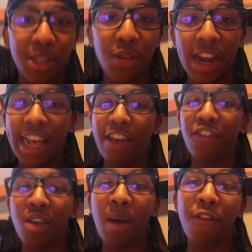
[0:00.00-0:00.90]
still kind of
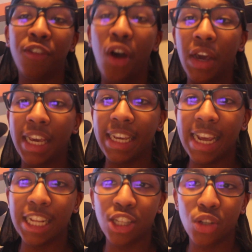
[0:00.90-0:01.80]
iffy about
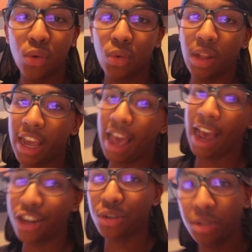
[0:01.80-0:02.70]
vlogging in school, like,
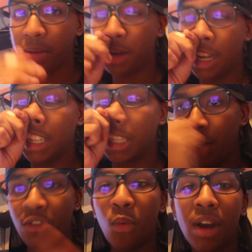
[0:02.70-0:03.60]
actually, because
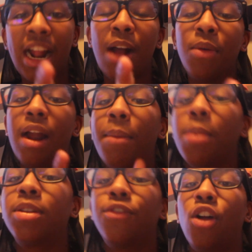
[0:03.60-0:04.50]
for one, I would not be
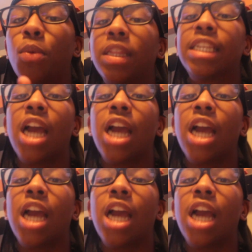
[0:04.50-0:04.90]
able to vlog with this